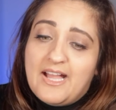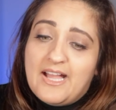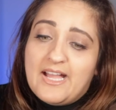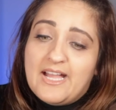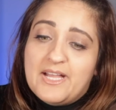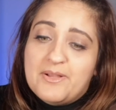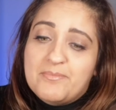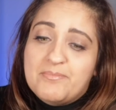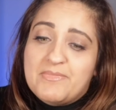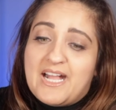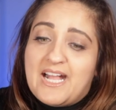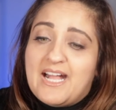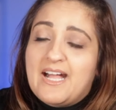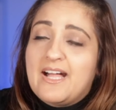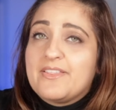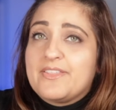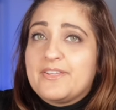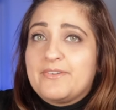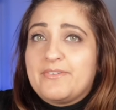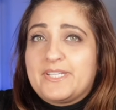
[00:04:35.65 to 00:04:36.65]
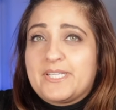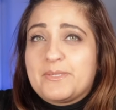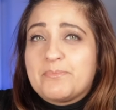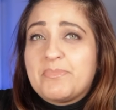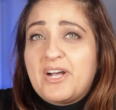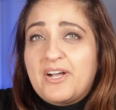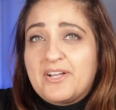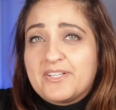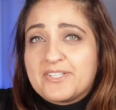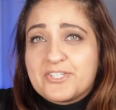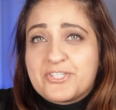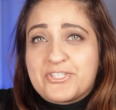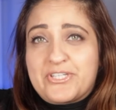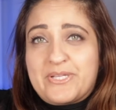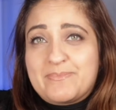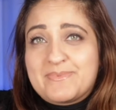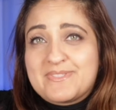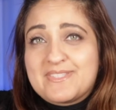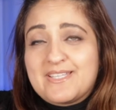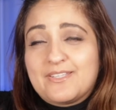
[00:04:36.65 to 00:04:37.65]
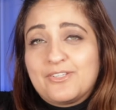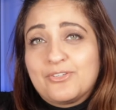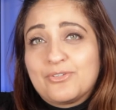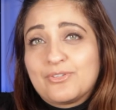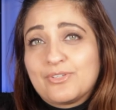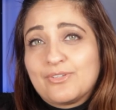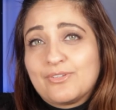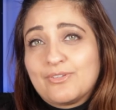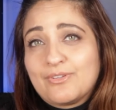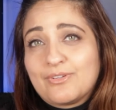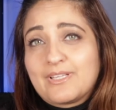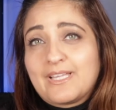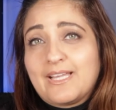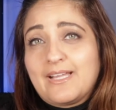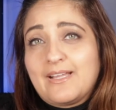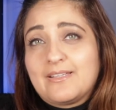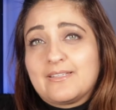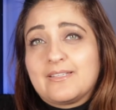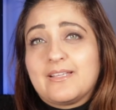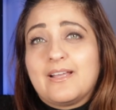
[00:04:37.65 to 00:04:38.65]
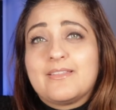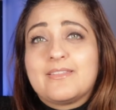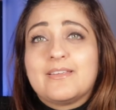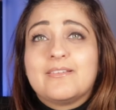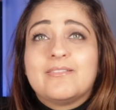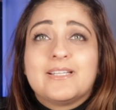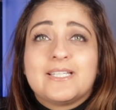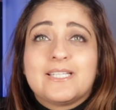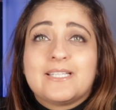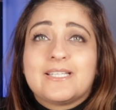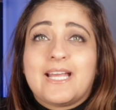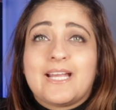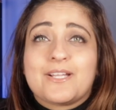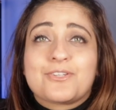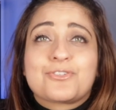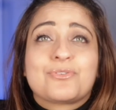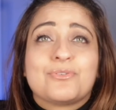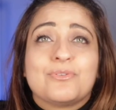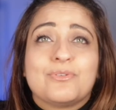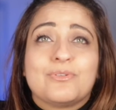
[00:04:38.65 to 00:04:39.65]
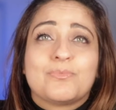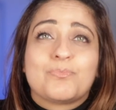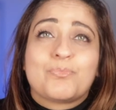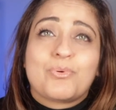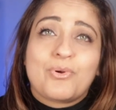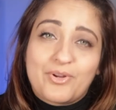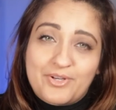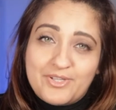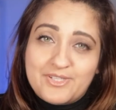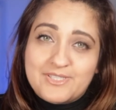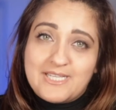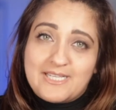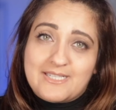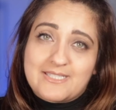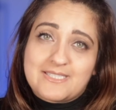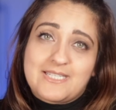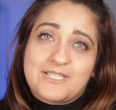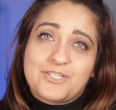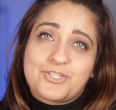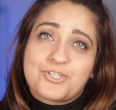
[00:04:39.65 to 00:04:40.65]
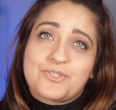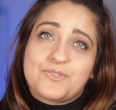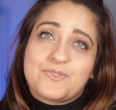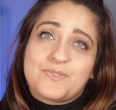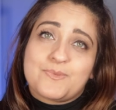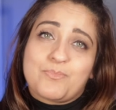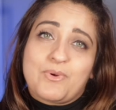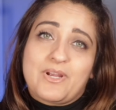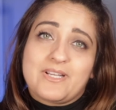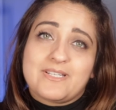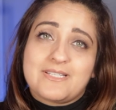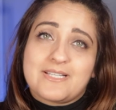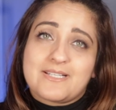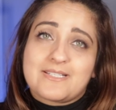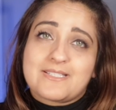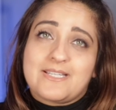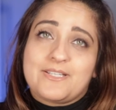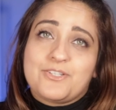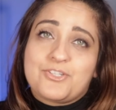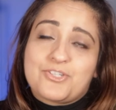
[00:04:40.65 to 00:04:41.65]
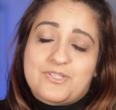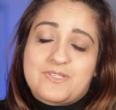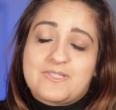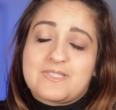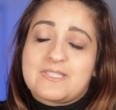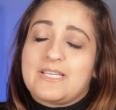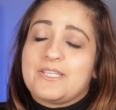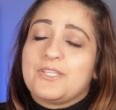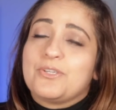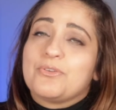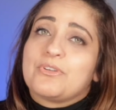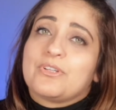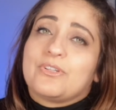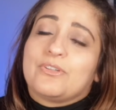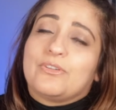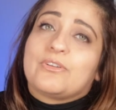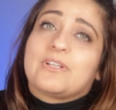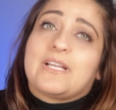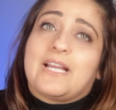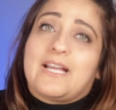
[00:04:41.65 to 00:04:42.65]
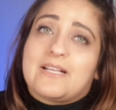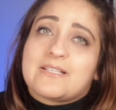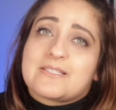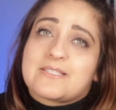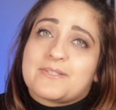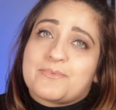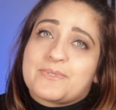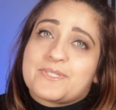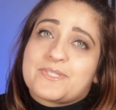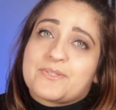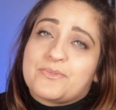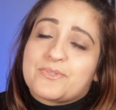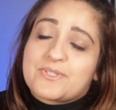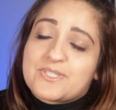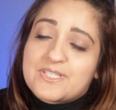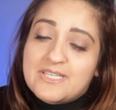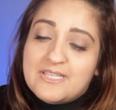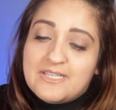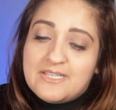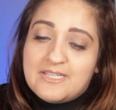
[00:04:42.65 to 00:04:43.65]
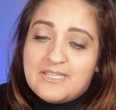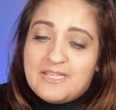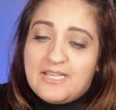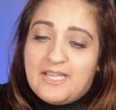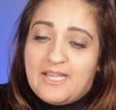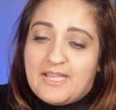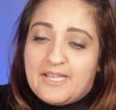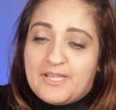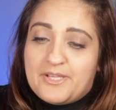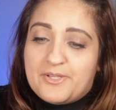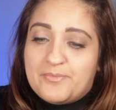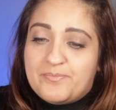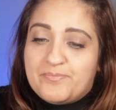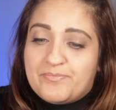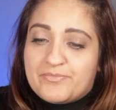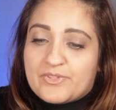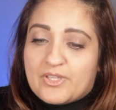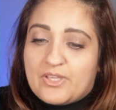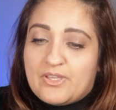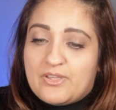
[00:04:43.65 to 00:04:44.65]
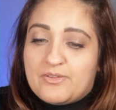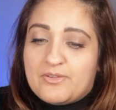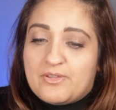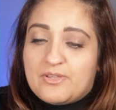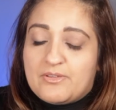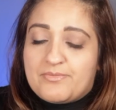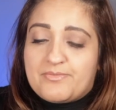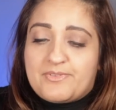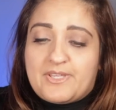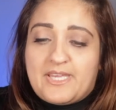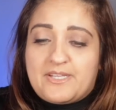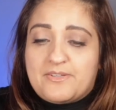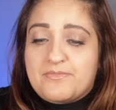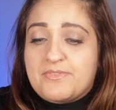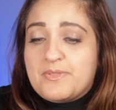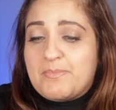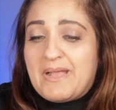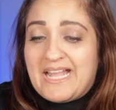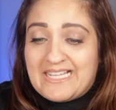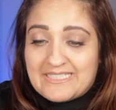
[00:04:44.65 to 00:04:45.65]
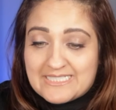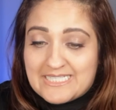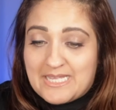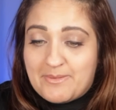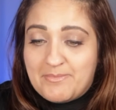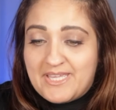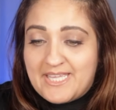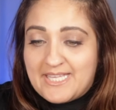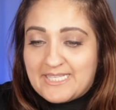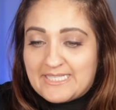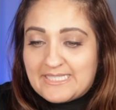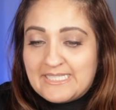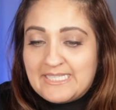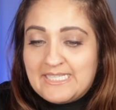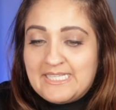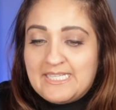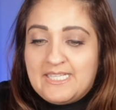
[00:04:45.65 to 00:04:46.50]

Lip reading: Are there any partnerships that you can look at? Are there any natural product extensions, brand extensions that you can look at as a result of kind of the pandemic?